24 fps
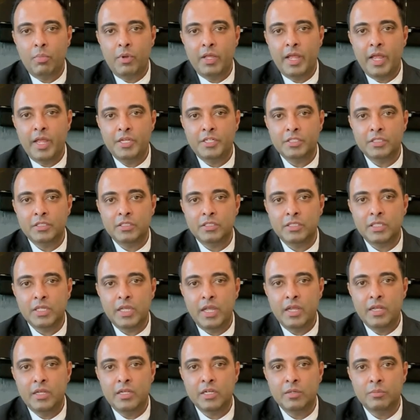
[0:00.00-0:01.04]
obligations
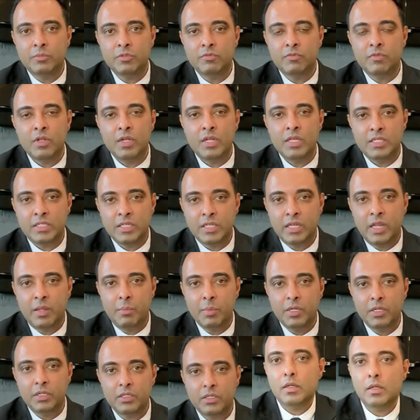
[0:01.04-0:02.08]
in terms of the lease
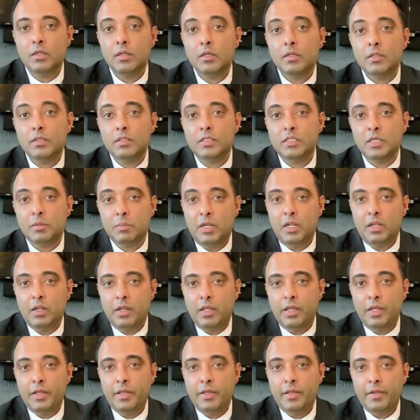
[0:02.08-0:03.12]
agreement.
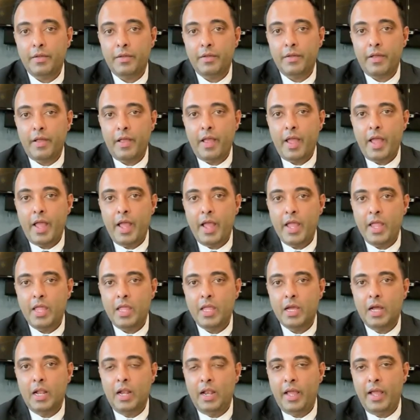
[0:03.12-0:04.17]
Similarly,
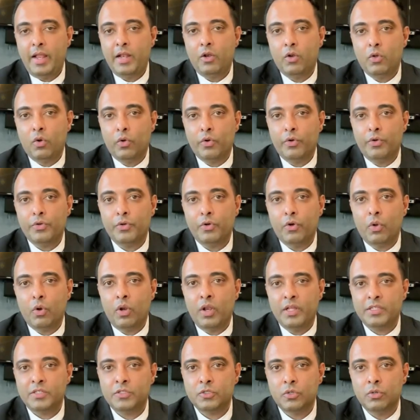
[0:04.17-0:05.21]
a landlord or
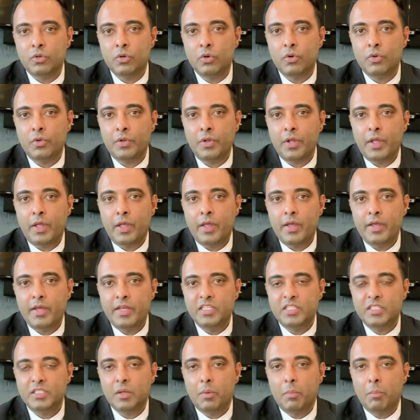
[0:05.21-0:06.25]
lessor
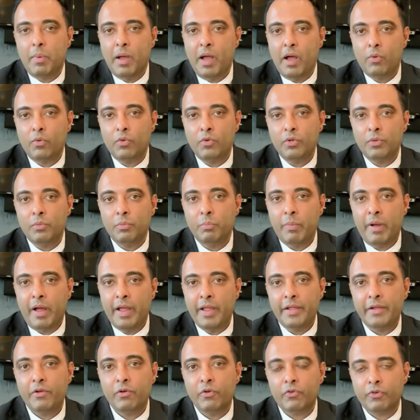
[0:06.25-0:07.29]
is bound
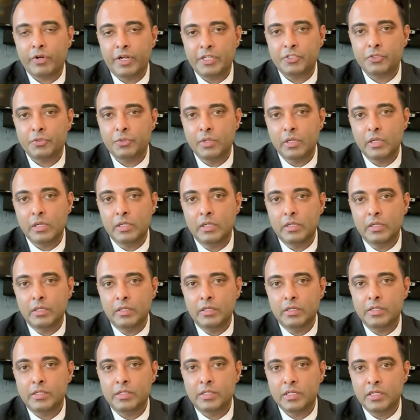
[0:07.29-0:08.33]
by contractual
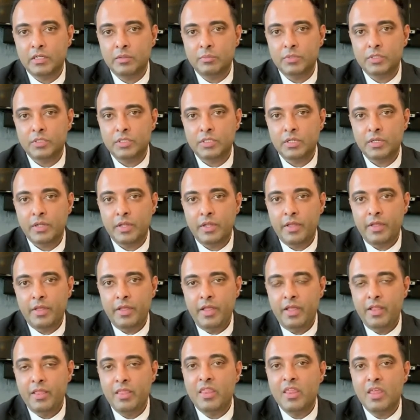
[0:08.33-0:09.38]
terms
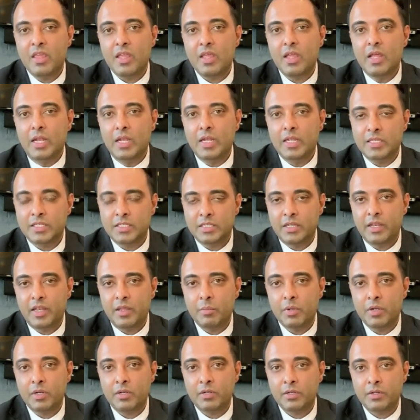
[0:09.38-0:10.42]
in the lease
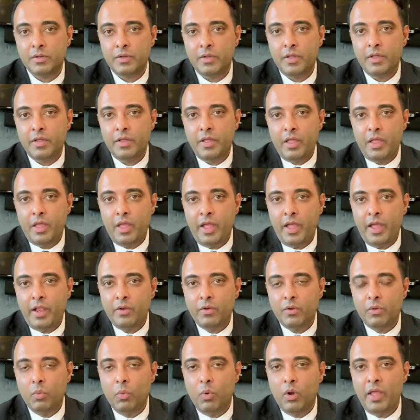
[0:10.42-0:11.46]
agreement
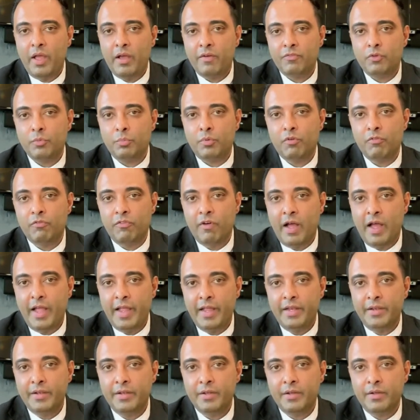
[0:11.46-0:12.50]
and will have to
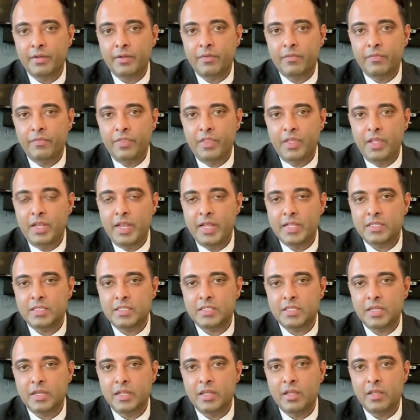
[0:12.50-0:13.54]
provide the
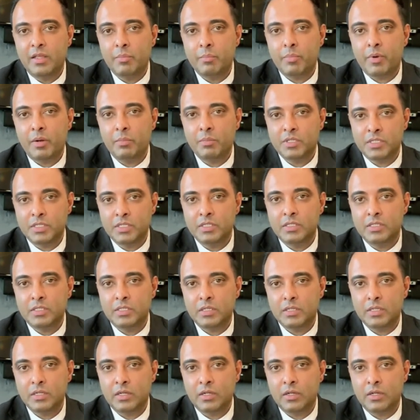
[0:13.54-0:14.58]
necessary premises,